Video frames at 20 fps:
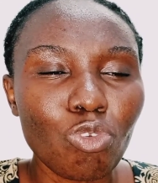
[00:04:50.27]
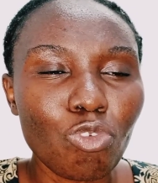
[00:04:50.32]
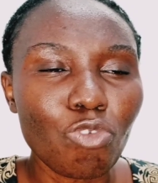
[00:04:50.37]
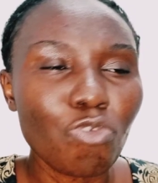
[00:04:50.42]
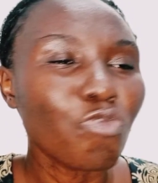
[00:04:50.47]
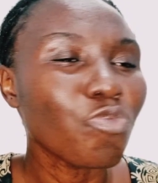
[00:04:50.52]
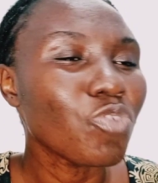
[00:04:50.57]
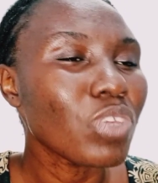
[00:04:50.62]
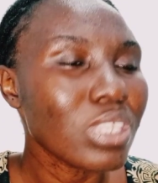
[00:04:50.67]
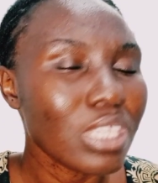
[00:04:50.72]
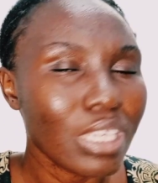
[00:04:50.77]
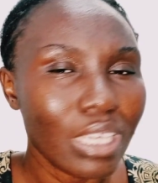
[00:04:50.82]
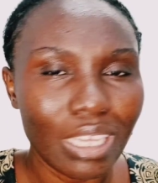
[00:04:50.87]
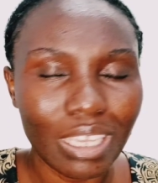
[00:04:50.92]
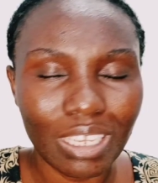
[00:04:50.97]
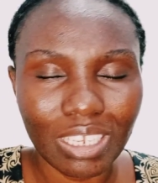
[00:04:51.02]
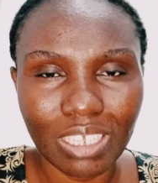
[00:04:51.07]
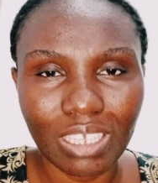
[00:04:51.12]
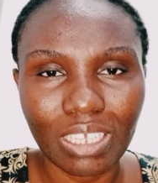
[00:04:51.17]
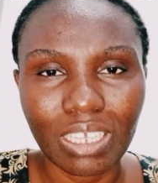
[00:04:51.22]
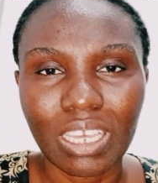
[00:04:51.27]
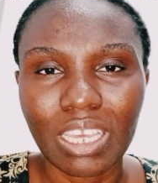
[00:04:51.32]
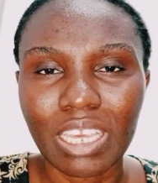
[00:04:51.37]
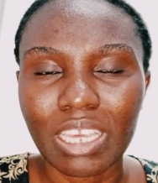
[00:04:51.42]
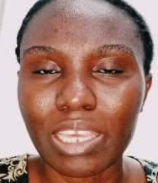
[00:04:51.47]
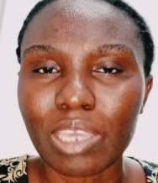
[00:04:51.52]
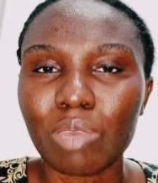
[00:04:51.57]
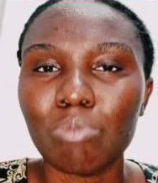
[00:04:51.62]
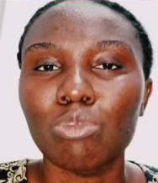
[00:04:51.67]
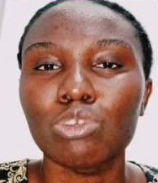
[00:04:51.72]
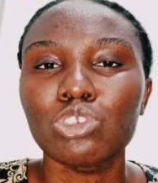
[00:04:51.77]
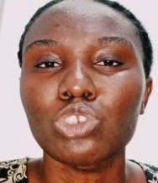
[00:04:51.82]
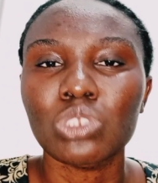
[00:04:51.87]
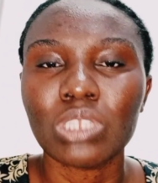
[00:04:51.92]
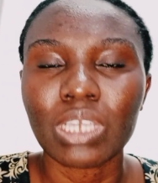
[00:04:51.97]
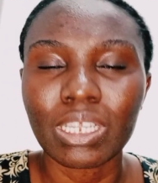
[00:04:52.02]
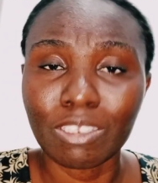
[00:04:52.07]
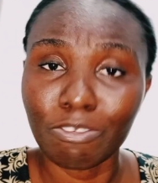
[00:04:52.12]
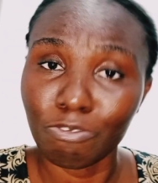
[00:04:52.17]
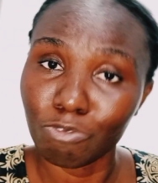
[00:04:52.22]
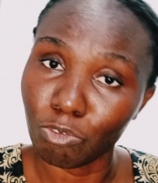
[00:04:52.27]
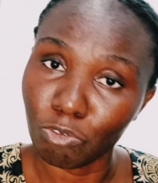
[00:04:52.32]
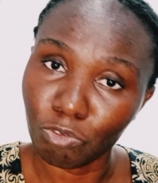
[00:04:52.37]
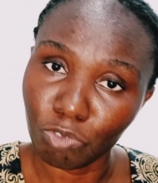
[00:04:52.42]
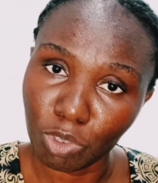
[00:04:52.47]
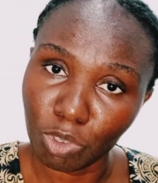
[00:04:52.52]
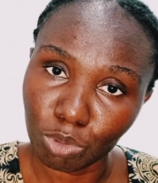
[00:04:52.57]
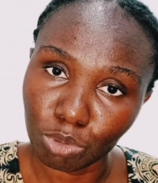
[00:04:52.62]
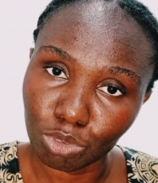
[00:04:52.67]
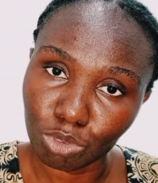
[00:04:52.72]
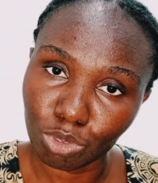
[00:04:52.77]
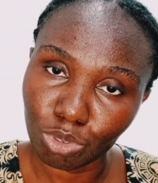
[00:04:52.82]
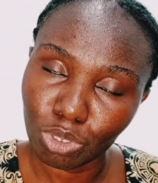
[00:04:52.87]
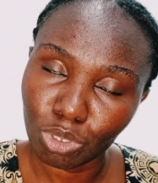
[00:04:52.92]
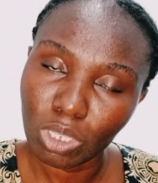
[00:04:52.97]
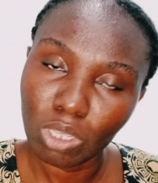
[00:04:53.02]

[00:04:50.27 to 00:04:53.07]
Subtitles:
physically, emotionally fulfilled